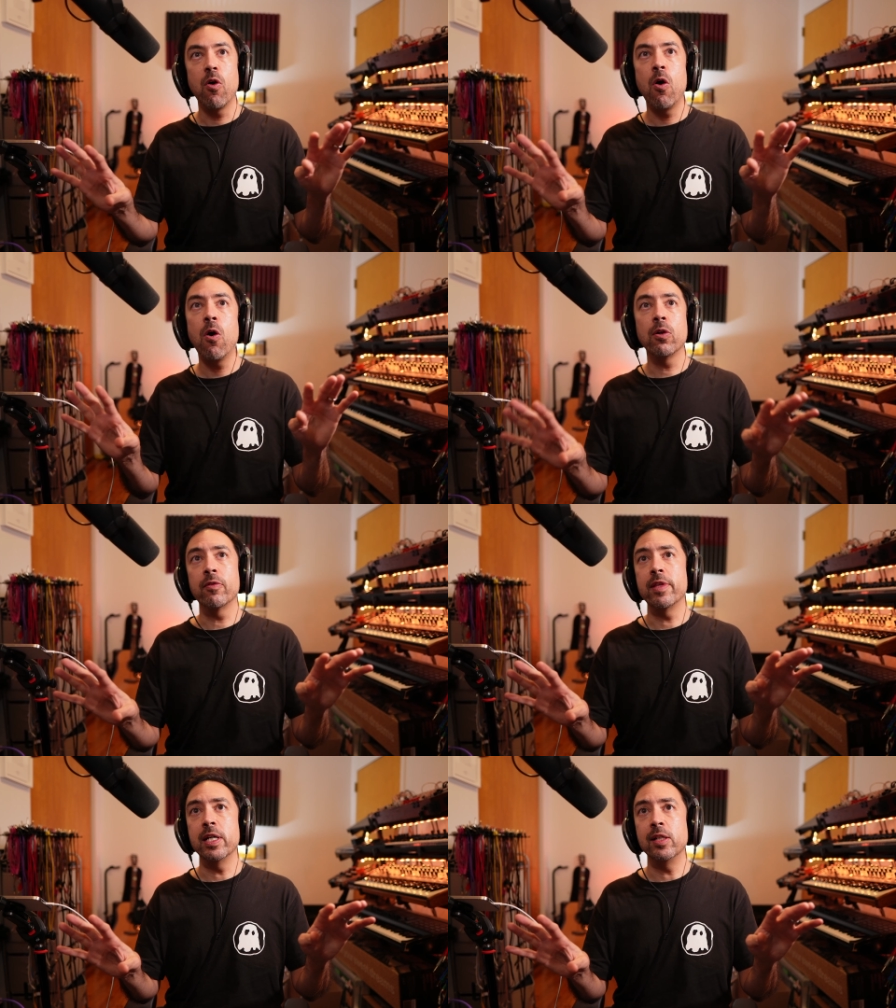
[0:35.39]
all
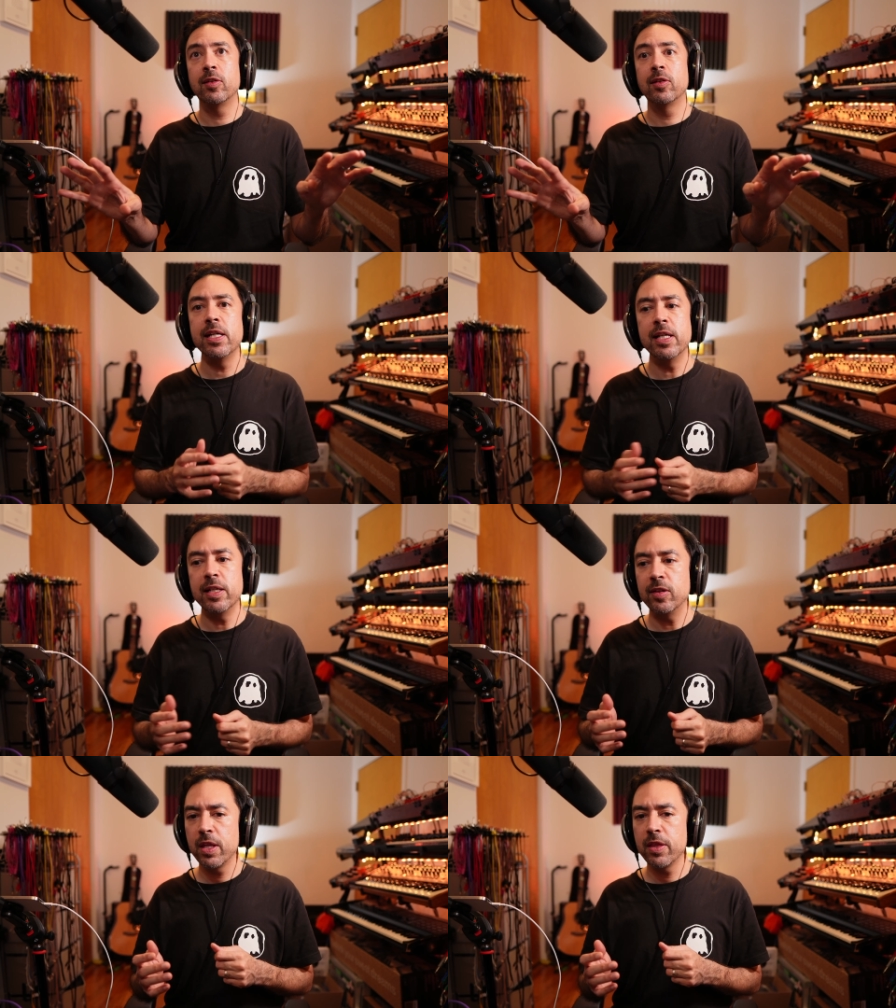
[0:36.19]
of this
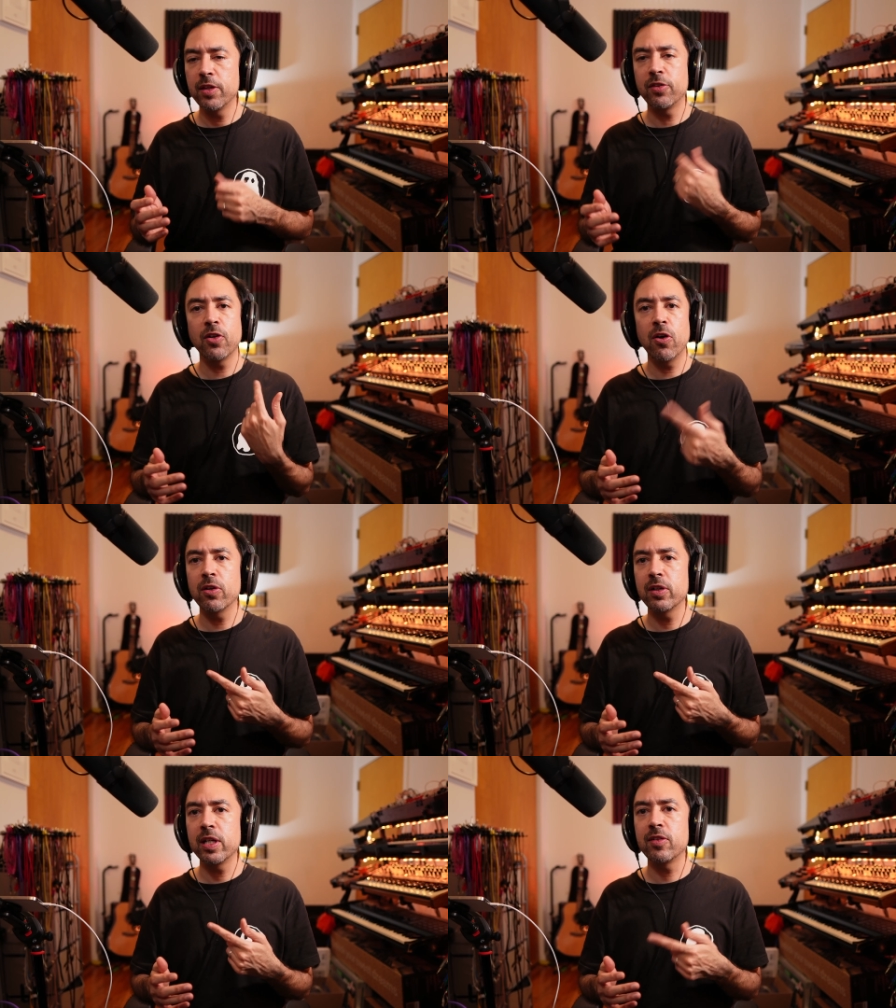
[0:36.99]
is the
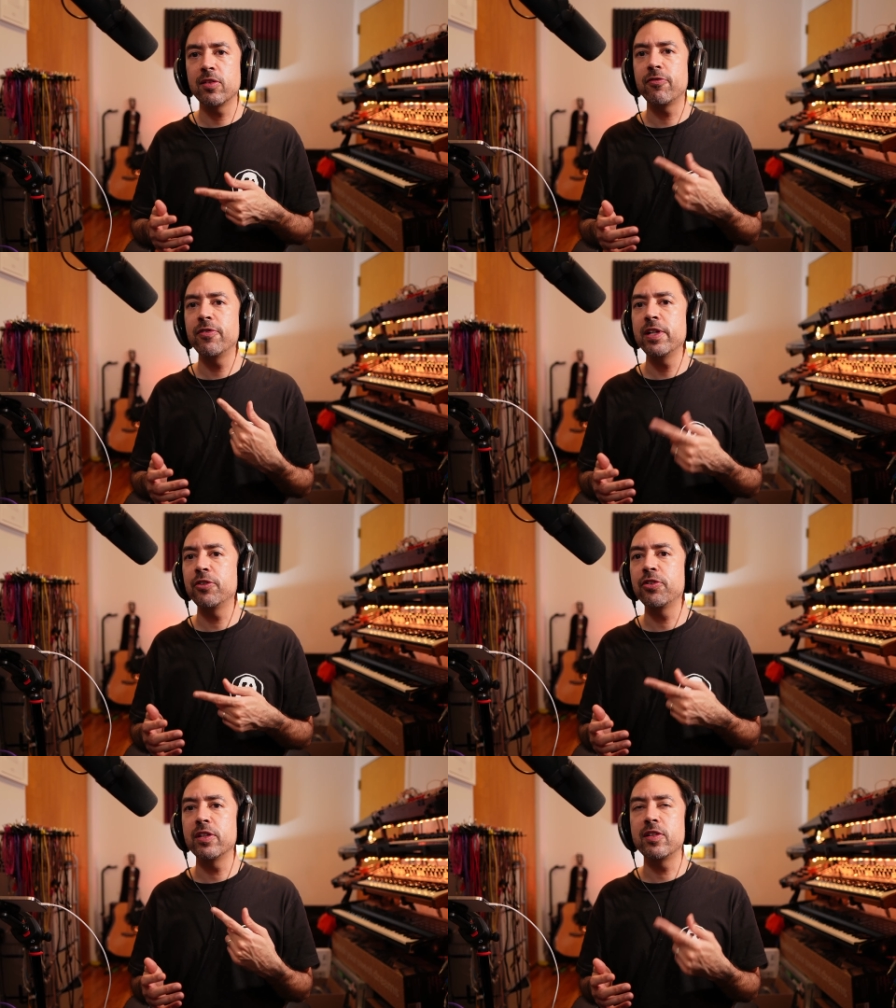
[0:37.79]
song isn't
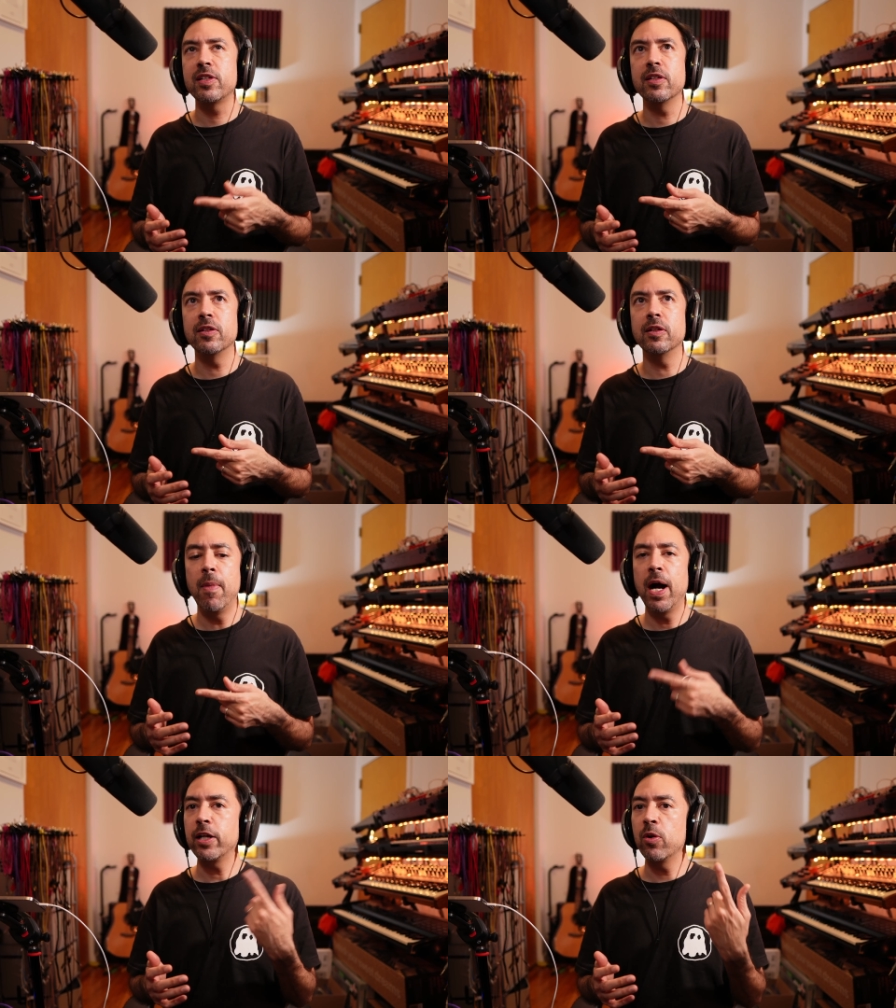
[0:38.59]
finished until I go